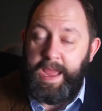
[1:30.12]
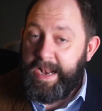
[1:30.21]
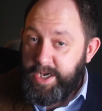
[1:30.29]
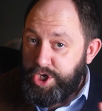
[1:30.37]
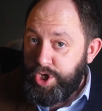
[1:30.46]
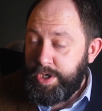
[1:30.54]

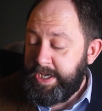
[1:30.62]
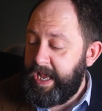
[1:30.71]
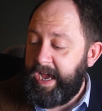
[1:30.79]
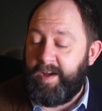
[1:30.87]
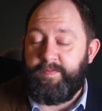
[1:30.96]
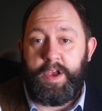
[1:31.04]
It does
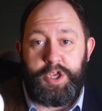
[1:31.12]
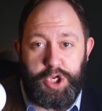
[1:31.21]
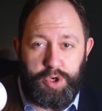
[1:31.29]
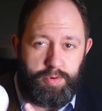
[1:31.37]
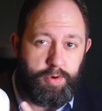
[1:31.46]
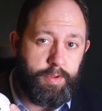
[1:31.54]
have a
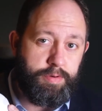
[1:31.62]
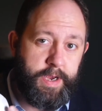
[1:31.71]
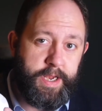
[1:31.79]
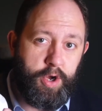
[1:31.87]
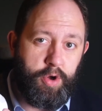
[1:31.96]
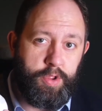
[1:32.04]
screw
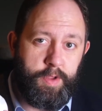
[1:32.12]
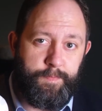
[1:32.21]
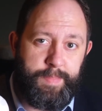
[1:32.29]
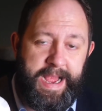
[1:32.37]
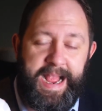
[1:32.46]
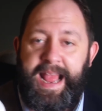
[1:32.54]
thread on the
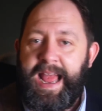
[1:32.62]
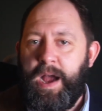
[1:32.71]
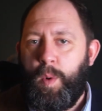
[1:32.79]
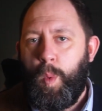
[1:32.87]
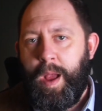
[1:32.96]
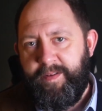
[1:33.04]
back,
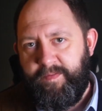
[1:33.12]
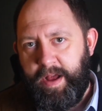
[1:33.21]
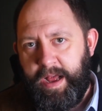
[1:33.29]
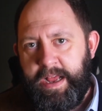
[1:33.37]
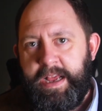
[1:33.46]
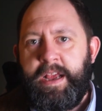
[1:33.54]

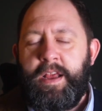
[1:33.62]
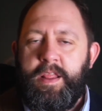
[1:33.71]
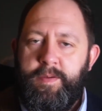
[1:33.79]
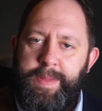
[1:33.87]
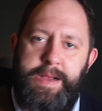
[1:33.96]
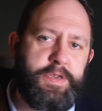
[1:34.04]
however,
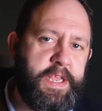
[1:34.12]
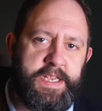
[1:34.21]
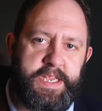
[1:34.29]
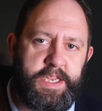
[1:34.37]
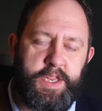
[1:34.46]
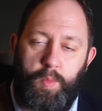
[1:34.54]
the mounting
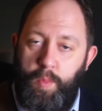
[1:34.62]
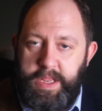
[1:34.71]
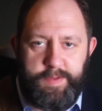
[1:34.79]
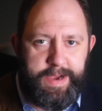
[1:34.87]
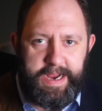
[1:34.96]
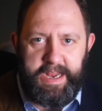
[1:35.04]
system
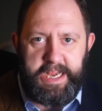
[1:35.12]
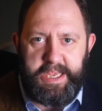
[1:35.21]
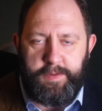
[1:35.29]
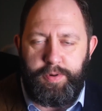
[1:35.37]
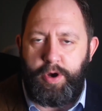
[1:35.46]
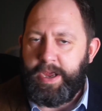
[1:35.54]
with the
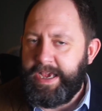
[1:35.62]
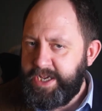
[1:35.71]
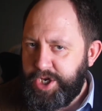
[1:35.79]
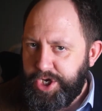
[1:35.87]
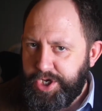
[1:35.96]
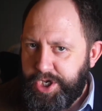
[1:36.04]
magnetic puck
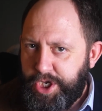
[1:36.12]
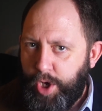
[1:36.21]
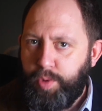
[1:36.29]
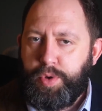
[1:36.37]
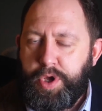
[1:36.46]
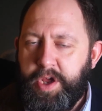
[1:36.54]
is just
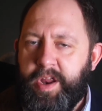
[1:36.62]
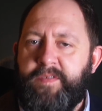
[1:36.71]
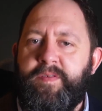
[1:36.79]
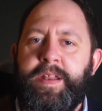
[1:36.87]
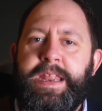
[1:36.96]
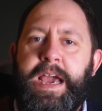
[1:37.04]
so good I
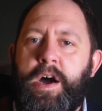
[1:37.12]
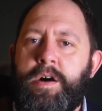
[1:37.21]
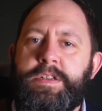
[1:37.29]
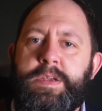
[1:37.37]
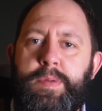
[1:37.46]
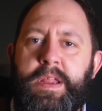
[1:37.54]
find it
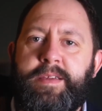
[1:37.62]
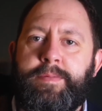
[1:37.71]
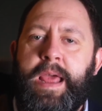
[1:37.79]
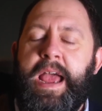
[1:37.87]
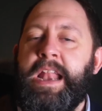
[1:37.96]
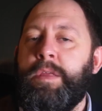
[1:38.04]
hard to believe
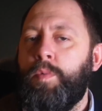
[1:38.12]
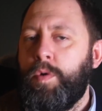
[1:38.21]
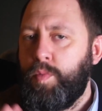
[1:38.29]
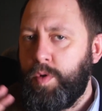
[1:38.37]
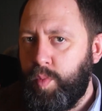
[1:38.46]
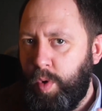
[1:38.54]
that
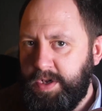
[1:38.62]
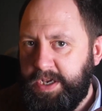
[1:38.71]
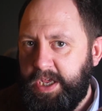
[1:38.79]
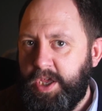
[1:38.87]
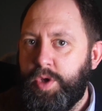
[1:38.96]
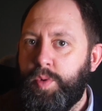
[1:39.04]
anyone would want
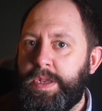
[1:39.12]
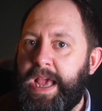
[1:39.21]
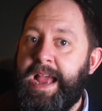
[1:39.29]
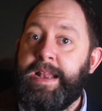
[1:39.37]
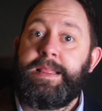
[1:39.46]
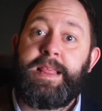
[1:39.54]
to use
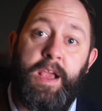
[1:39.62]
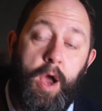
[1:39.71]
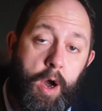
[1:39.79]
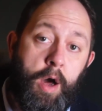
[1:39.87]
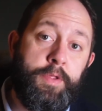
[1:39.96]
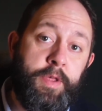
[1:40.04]
anything
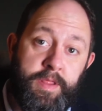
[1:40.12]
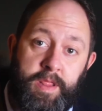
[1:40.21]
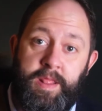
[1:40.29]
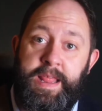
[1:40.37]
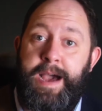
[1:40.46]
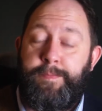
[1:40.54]
other
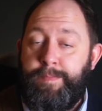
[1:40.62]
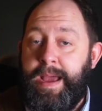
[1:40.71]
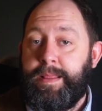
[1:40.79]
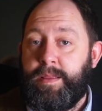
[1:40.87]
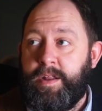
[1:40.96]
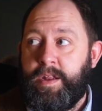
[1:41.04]
than that
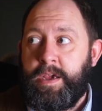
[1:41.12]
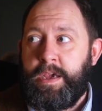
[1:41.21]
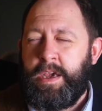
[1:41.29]
method,